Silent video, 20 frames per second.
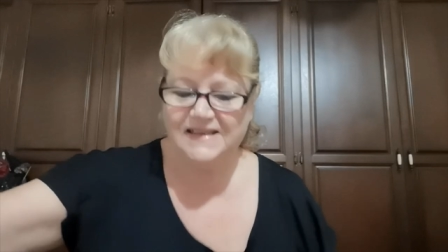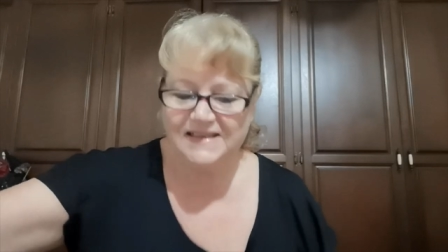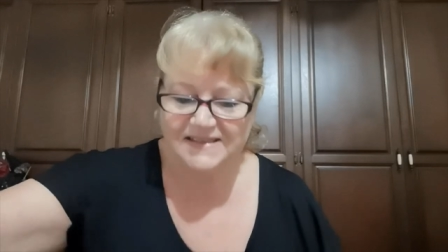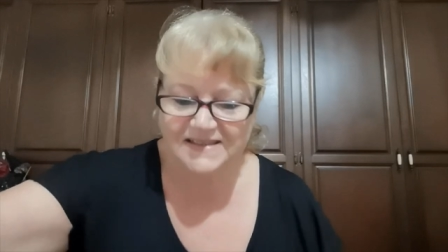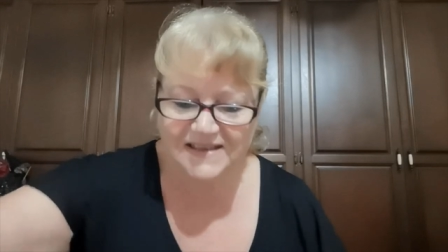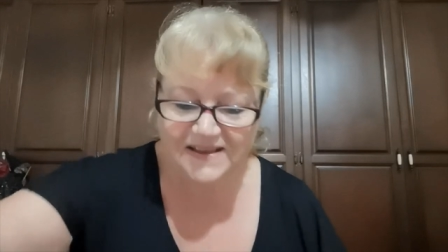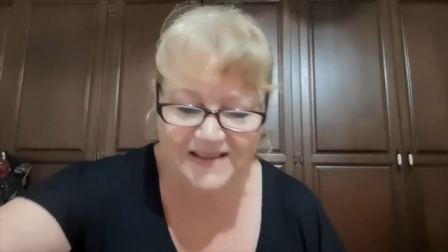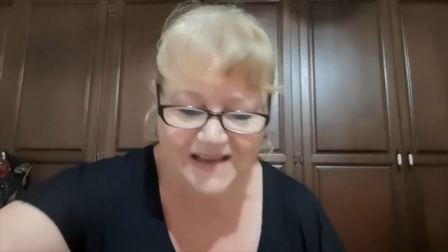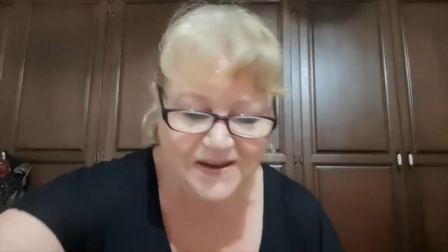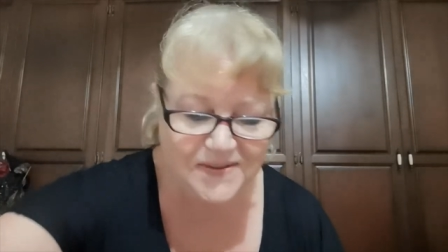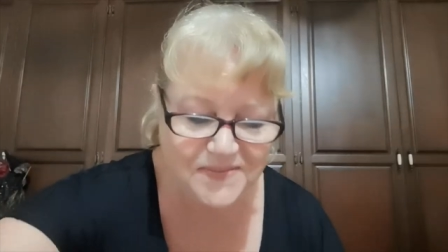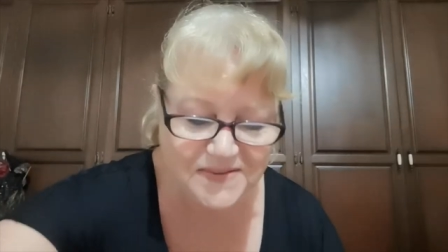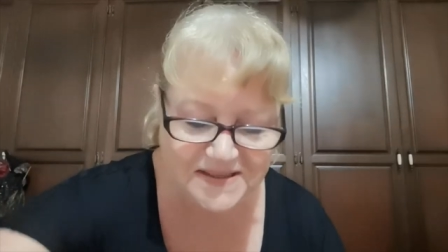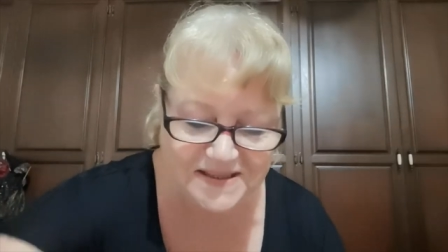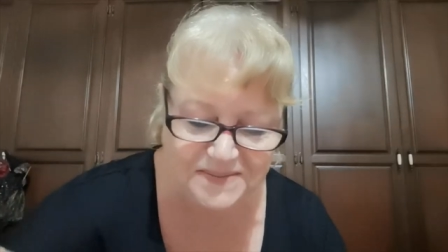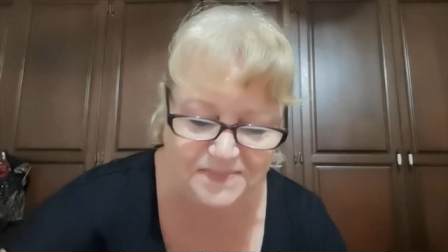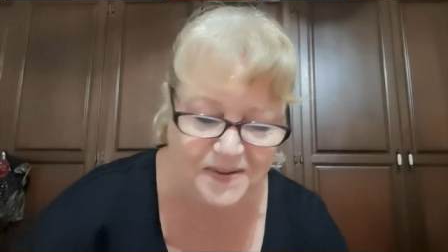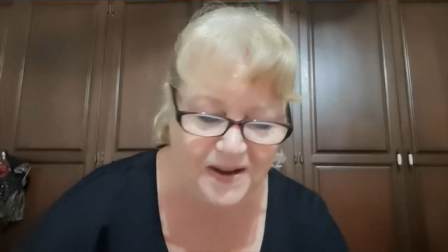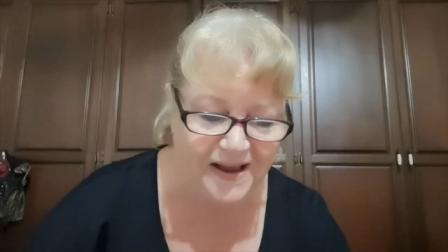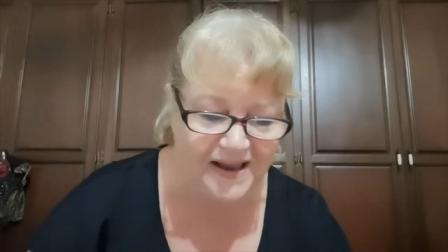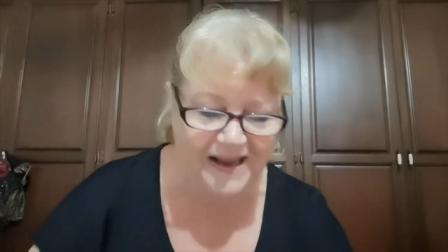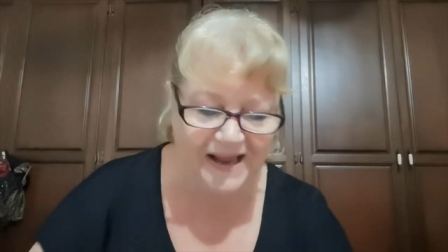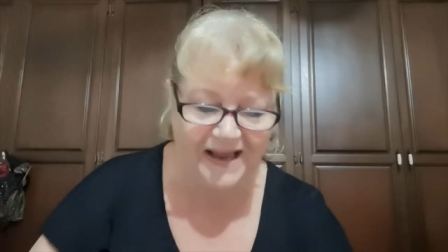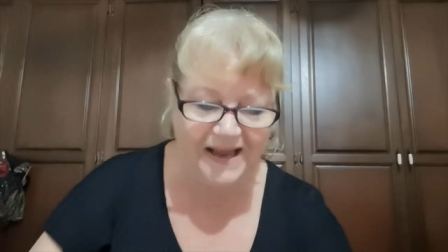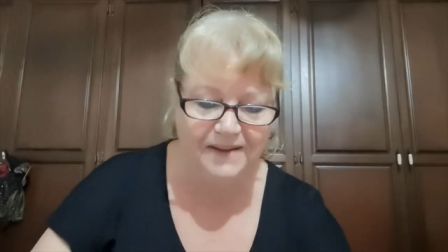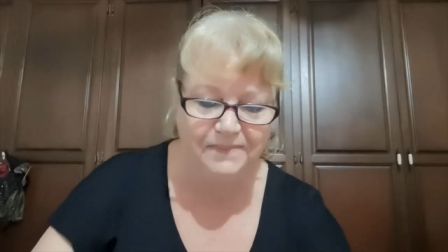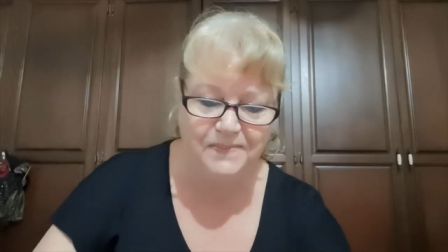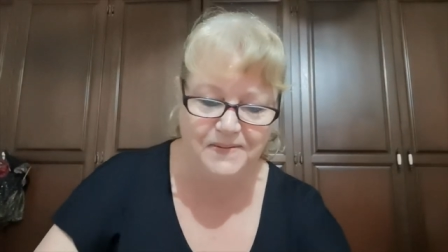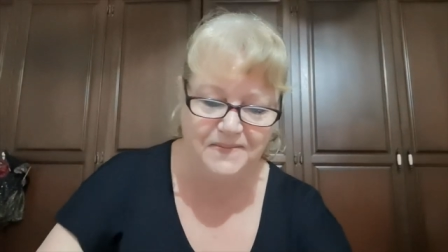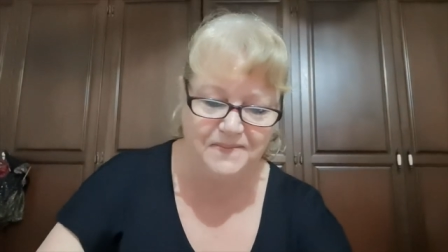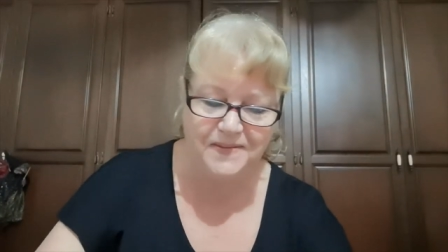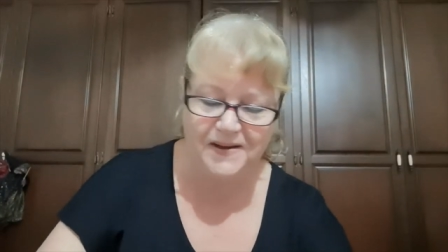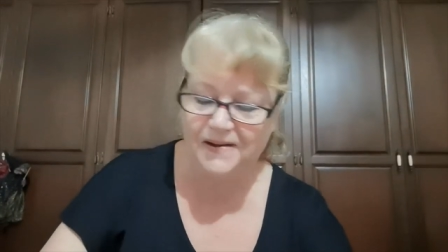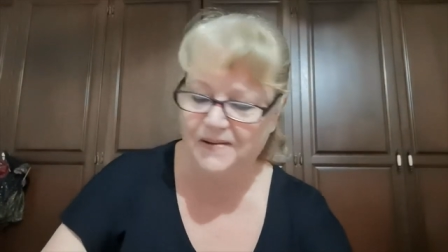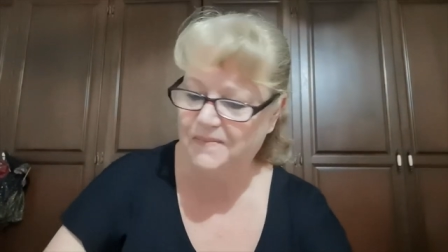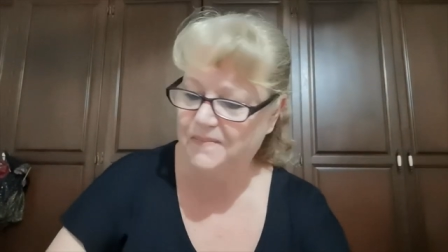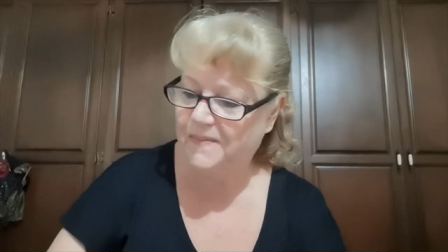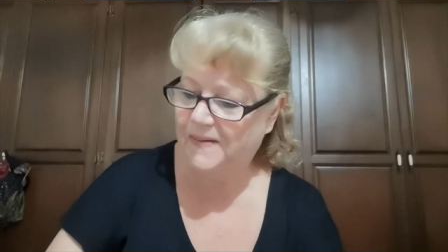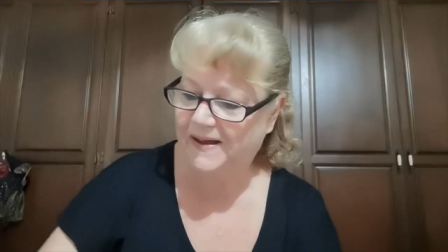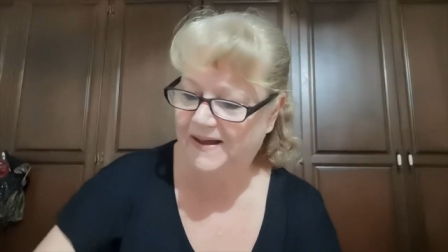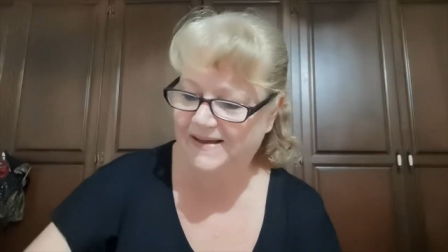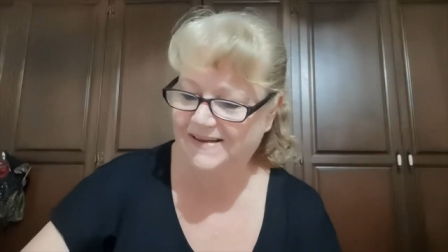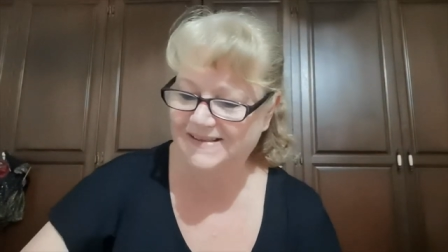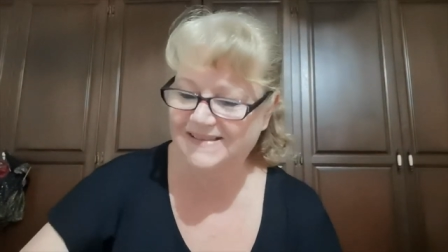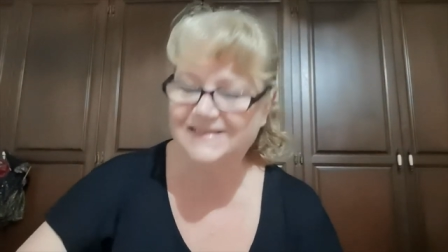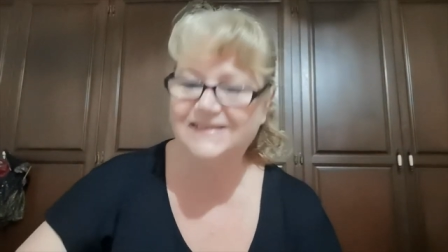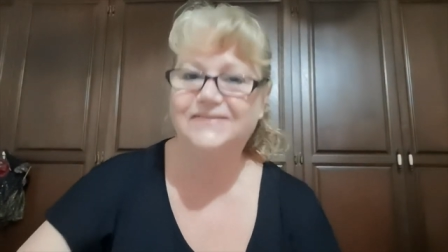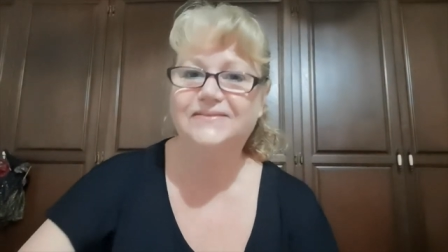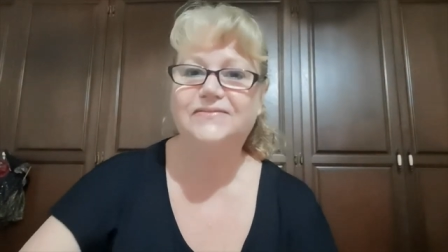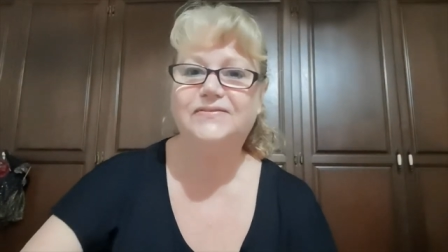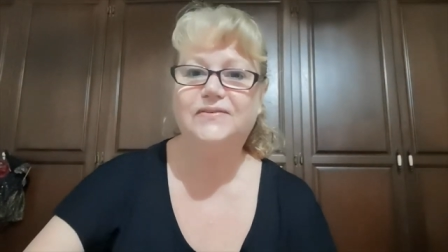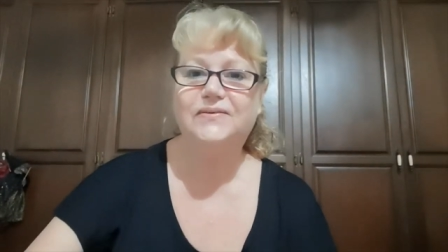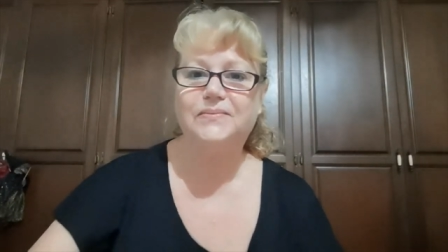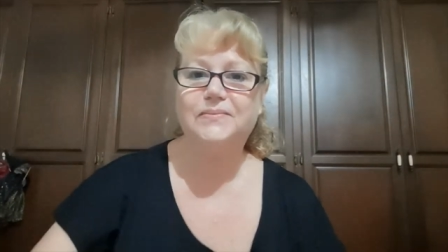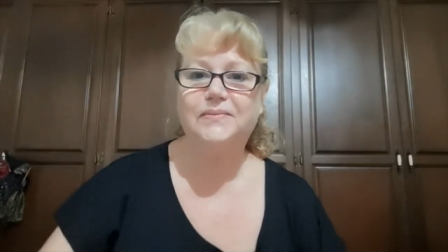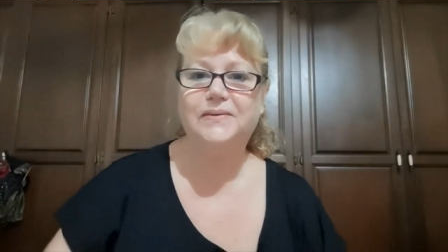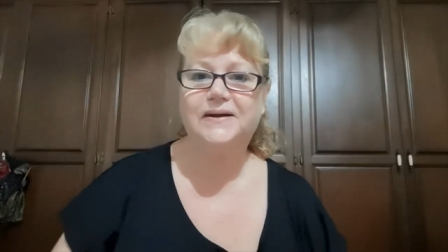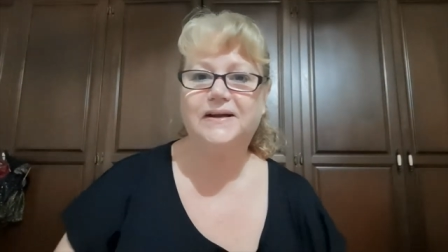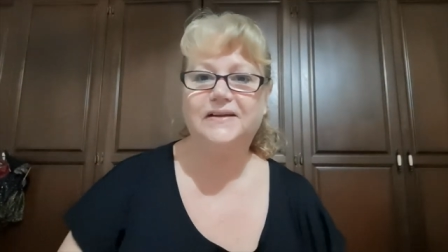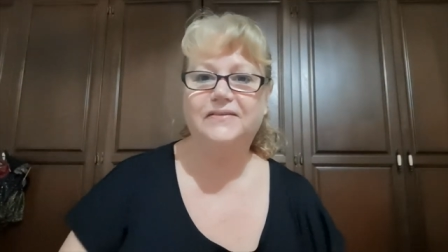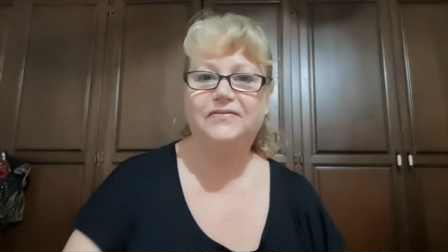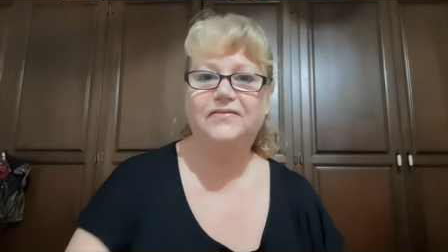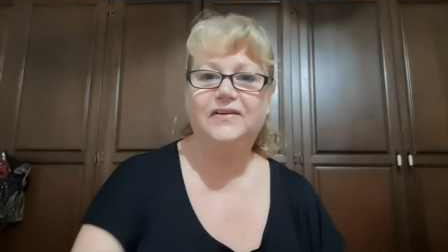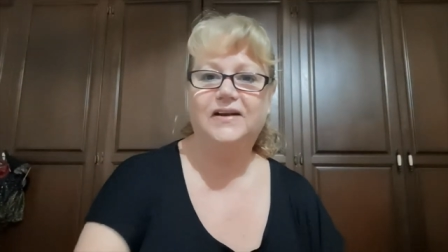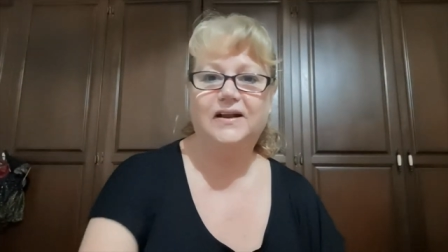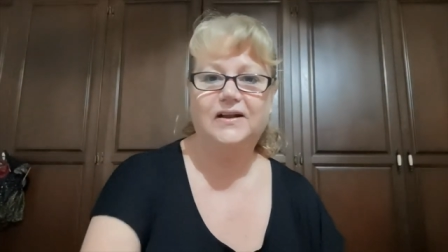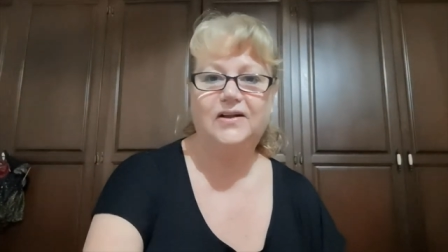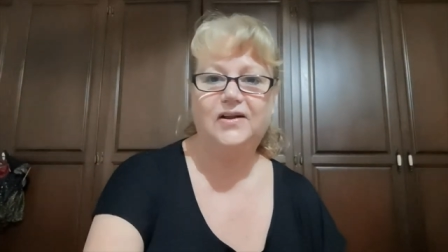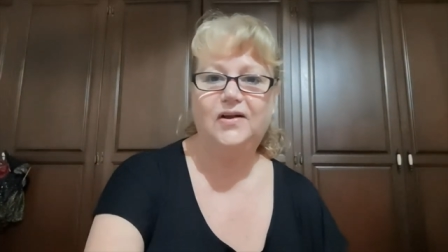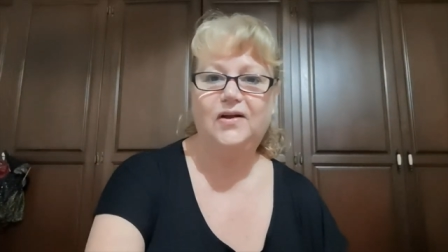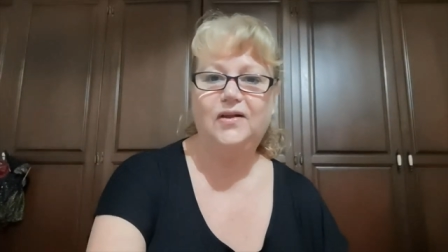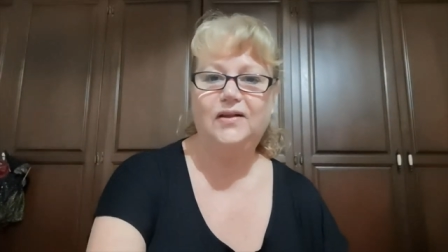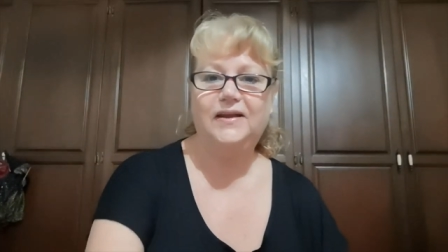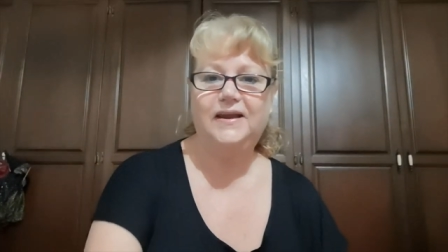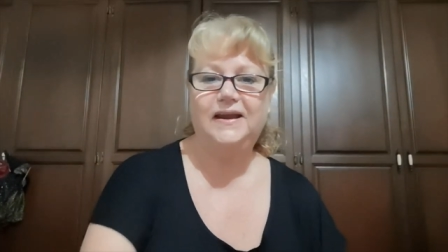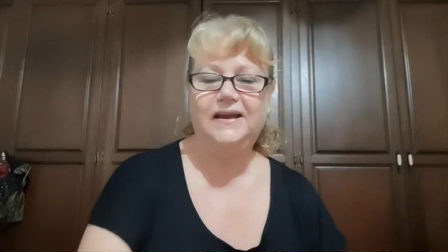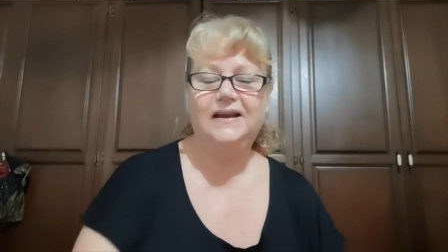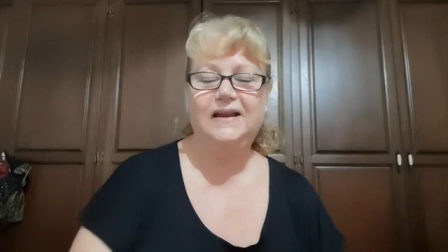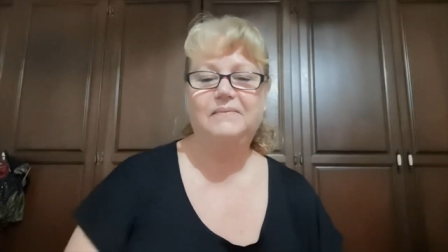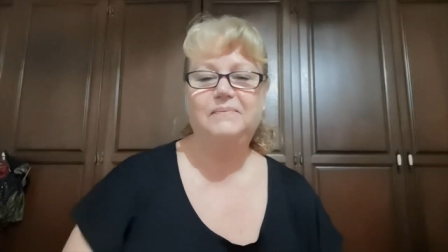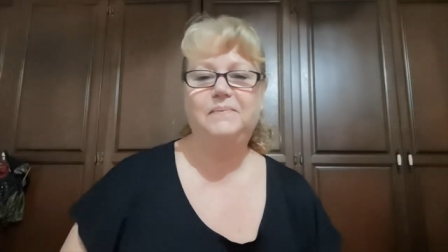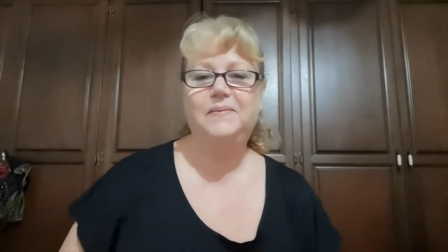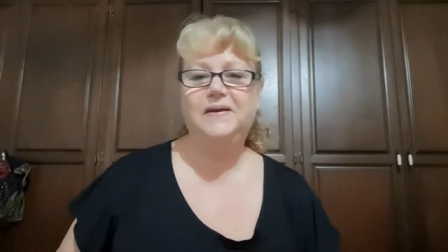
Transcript: So that was my Happy Mail parcel from my friend Colleen.